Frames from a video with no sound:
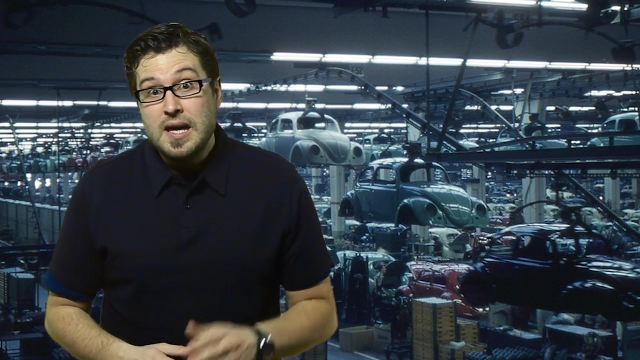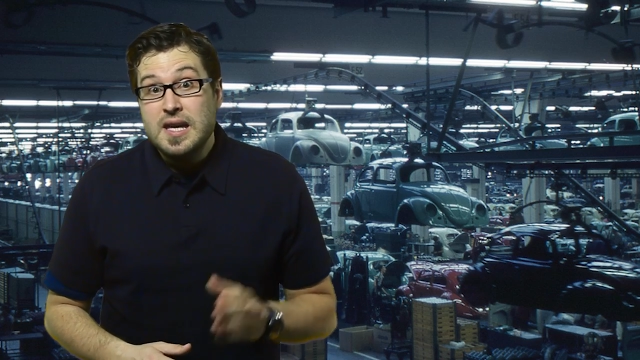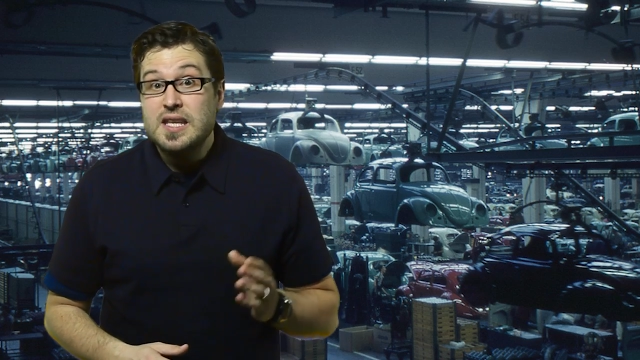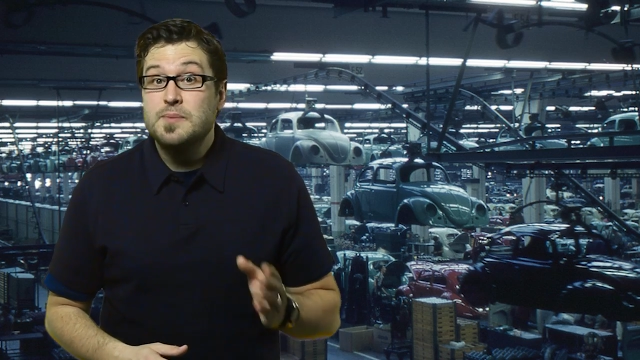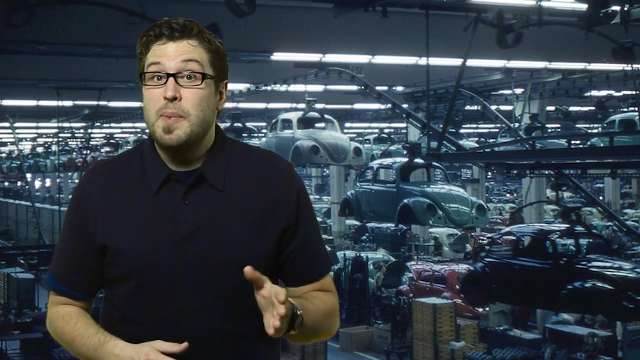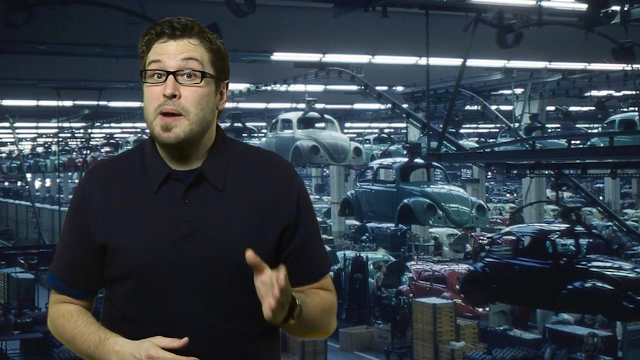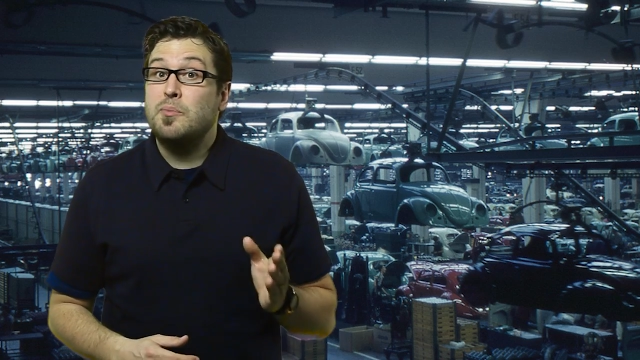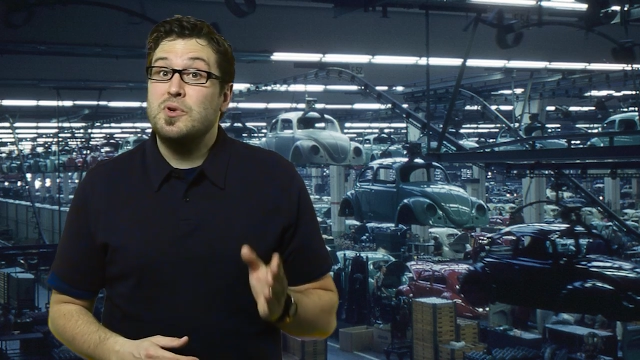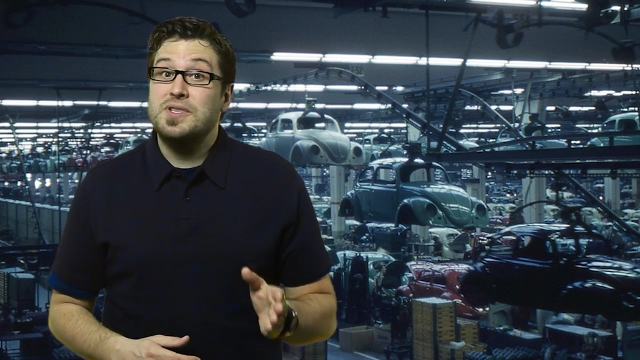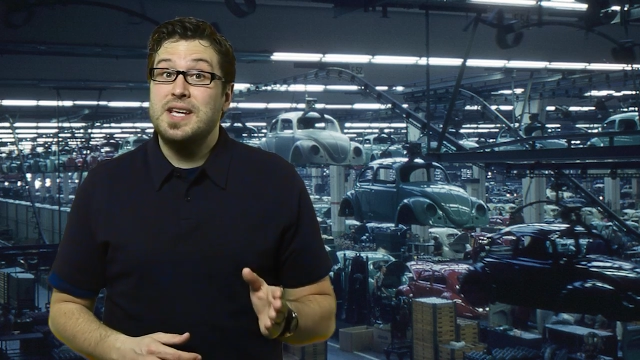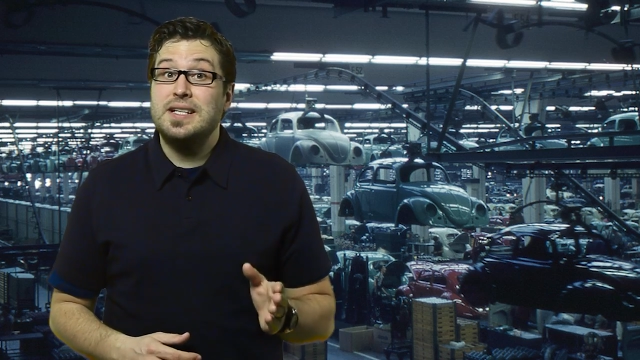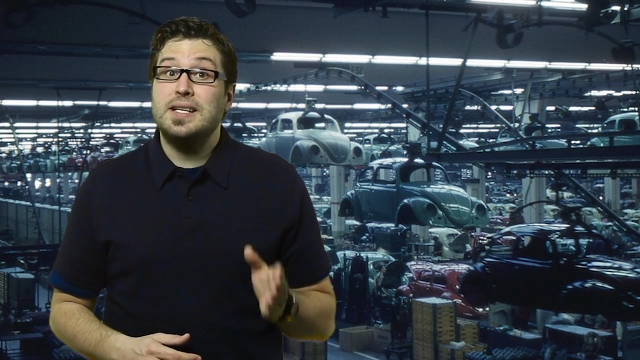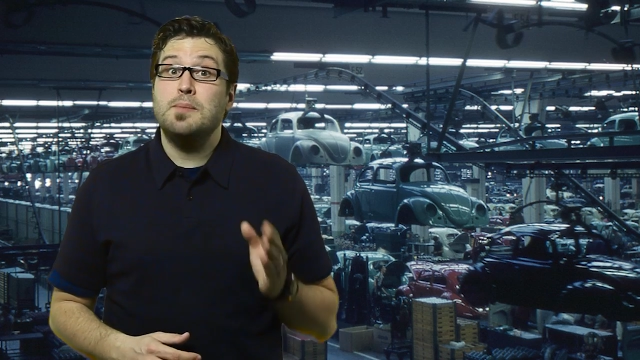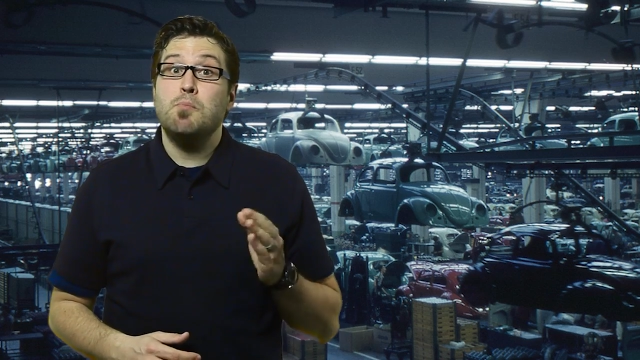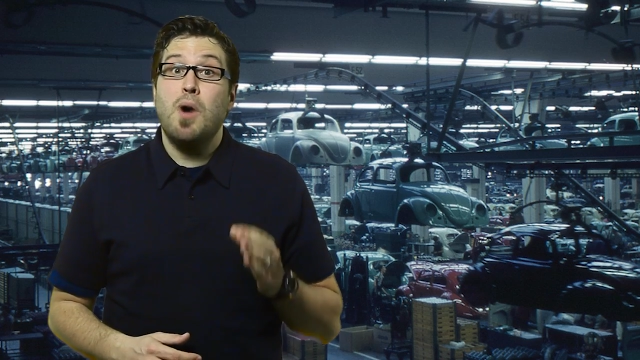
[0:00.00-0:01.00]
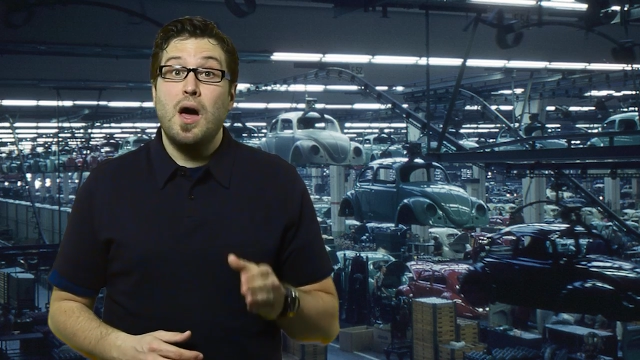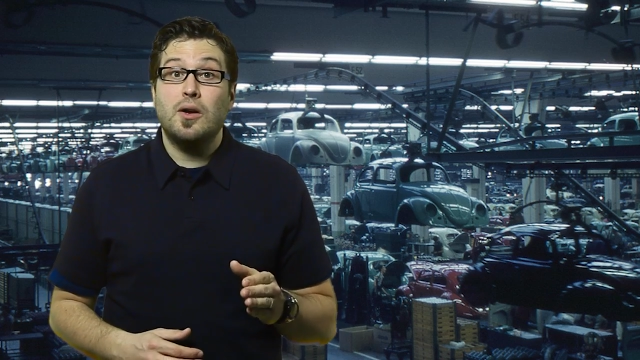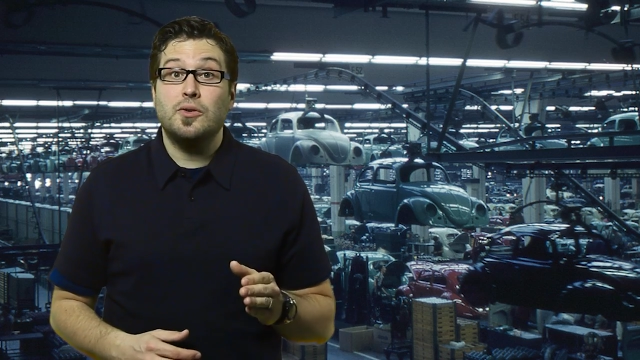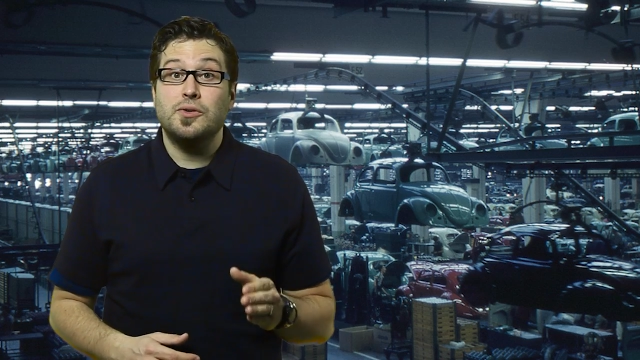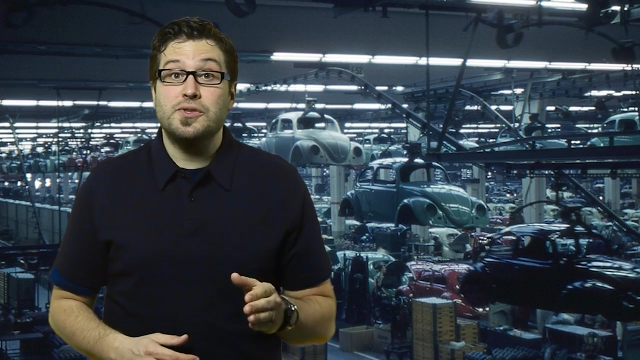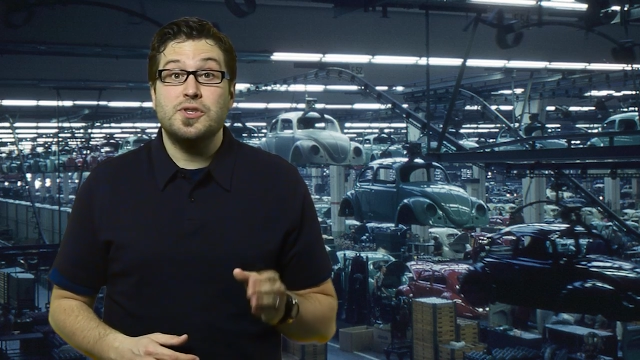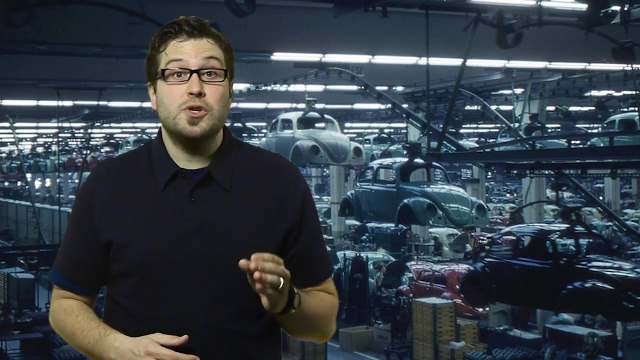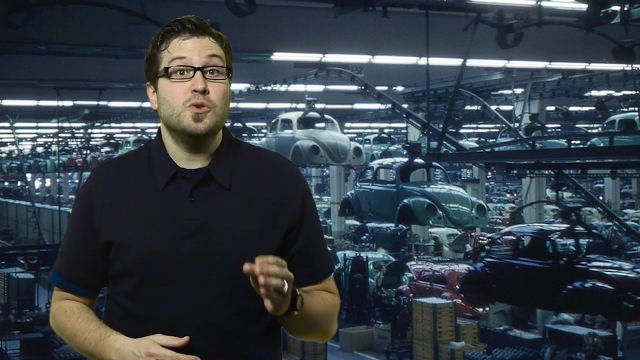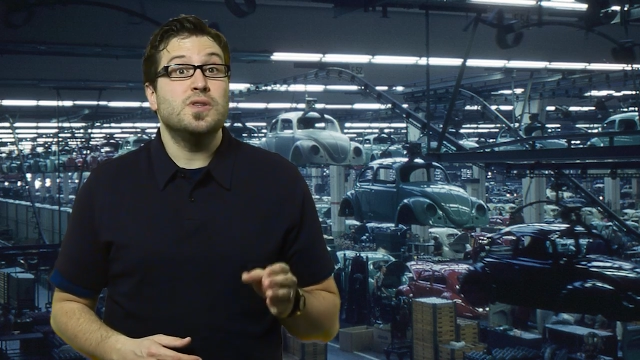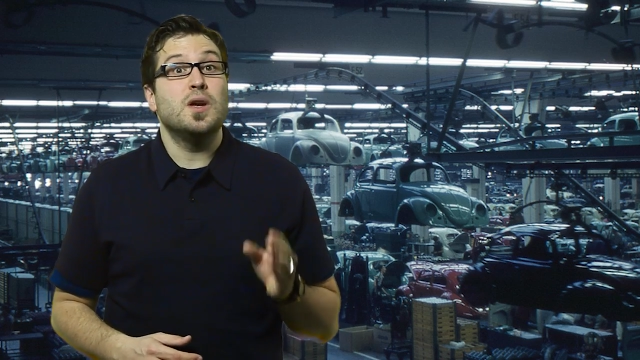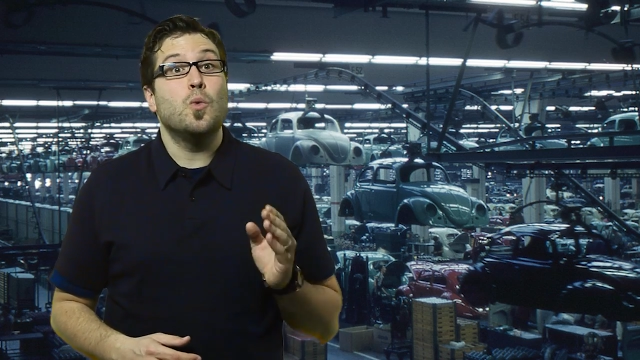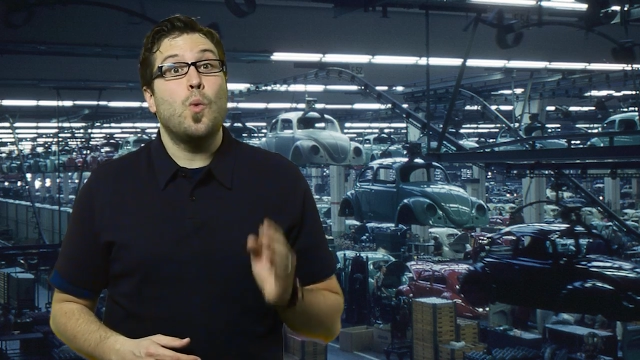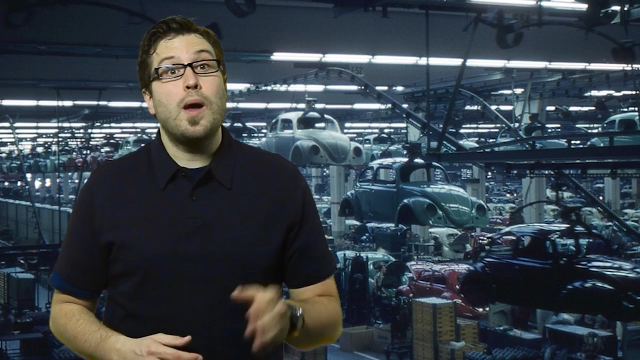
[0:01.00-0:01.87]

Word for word: is by presenting models using